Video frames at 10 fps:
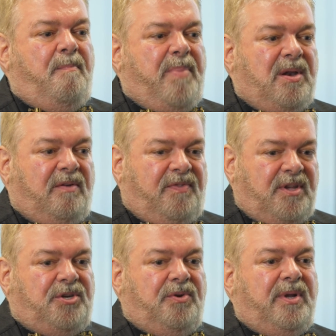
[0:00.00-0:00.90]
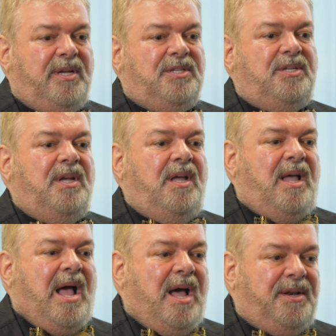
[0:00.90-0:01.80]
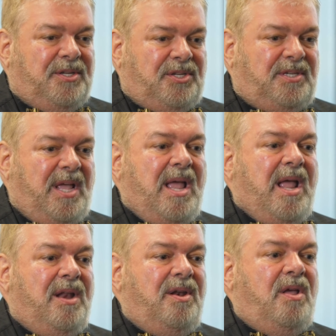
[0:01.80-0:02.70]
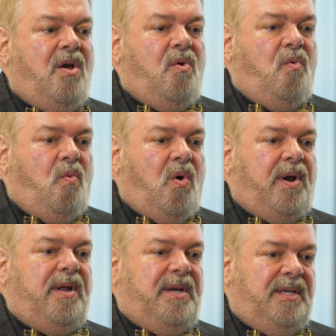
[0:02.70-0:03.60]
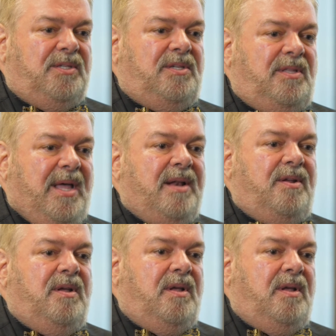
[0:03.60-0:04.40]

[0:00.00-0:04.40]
beneficiaries understand what it is that